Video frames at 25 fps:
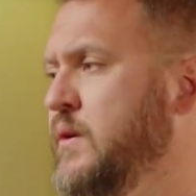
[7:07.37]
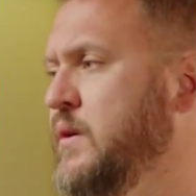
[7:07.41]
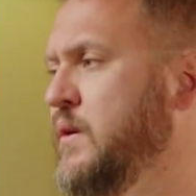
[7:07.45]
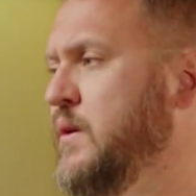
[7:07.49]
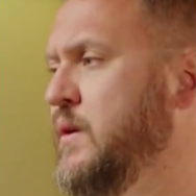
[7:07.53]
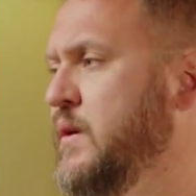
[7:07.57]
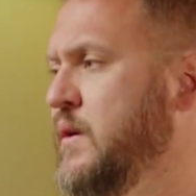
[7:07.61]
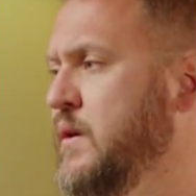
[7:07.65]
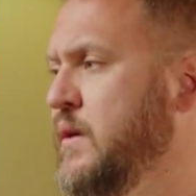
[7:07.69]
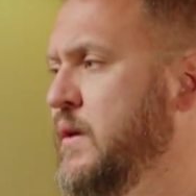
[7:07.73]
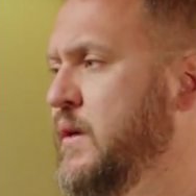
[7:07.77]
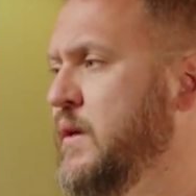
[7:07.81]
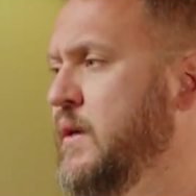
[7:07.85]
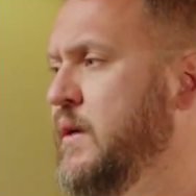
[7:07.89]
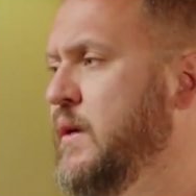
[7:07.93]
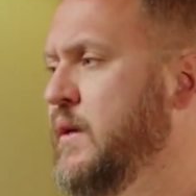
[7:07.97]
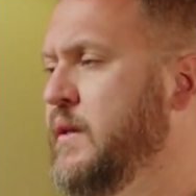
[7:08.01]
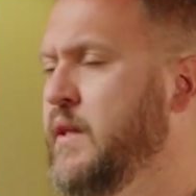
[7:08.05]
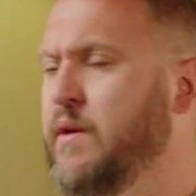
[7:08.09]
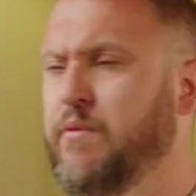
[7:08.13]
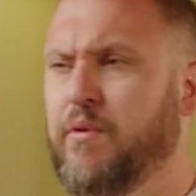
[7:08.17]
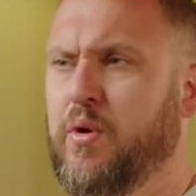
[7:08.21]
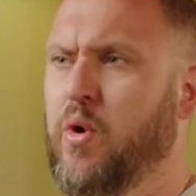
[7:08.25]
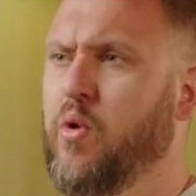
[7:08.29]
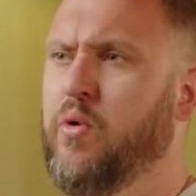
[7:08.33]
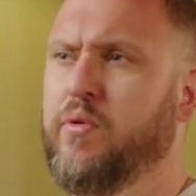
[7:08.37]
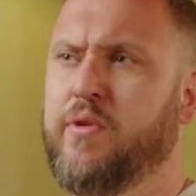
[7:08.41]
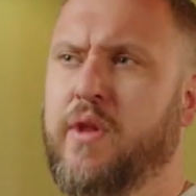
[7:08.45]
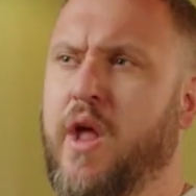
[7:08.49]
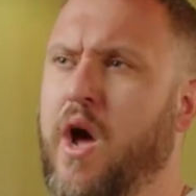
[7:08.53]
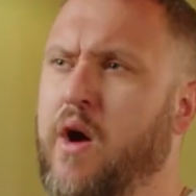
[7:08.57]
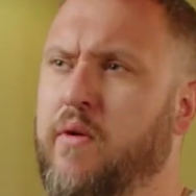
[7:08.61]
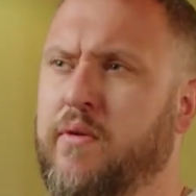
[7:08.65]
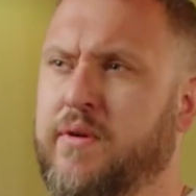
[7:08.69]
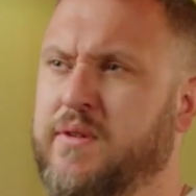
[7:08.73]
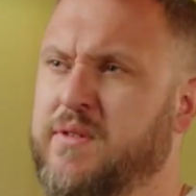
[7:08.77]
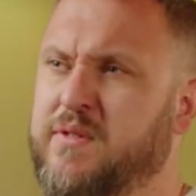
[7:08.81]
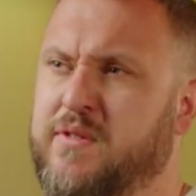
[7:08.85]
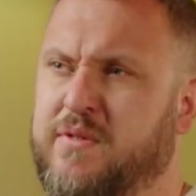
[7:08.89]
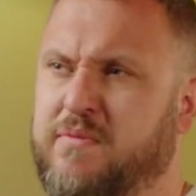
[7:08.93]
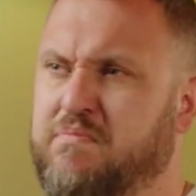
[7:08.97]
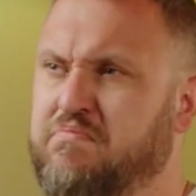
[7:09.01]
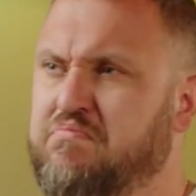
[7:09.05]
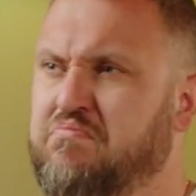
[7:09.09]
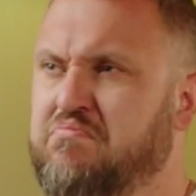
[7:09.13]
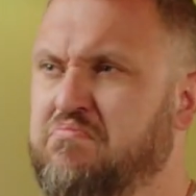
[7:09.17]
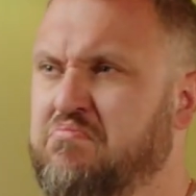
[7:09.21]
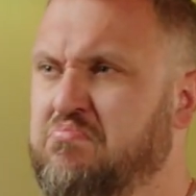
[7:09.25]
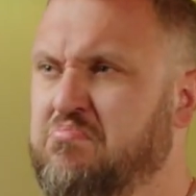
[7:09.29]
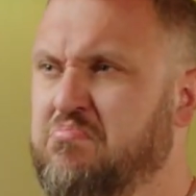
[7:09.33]
I think we all know it's
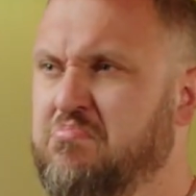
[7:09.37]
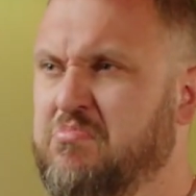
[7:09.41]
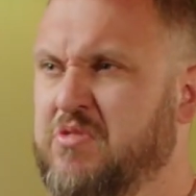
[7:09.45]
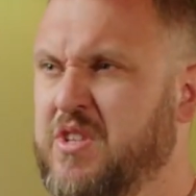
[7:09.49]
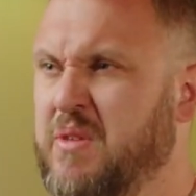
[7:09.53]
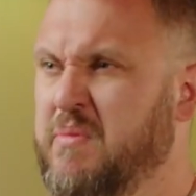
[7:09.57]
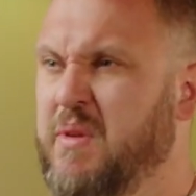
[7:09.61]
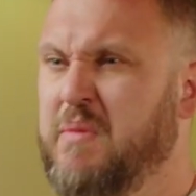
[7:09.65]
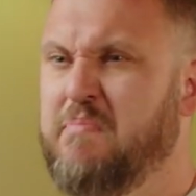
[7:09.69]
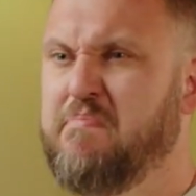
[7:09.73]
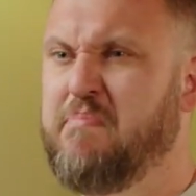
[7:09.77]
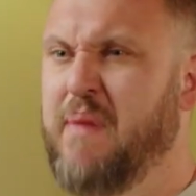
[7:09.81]
something